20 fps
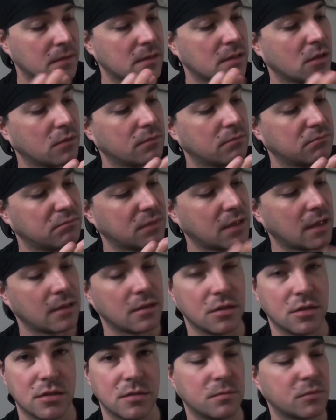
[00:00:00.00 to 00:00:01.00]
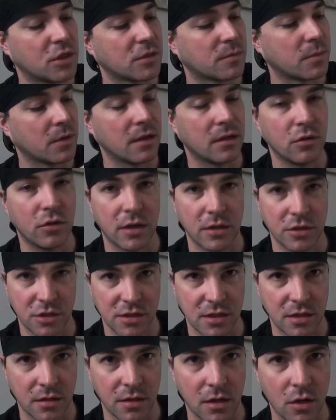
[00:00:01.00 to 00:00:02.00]
so that is just brilliant, you can
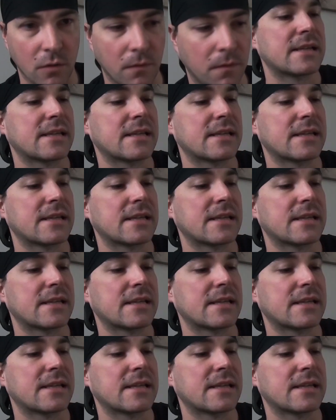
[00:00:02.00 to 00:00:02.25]
just turn it off.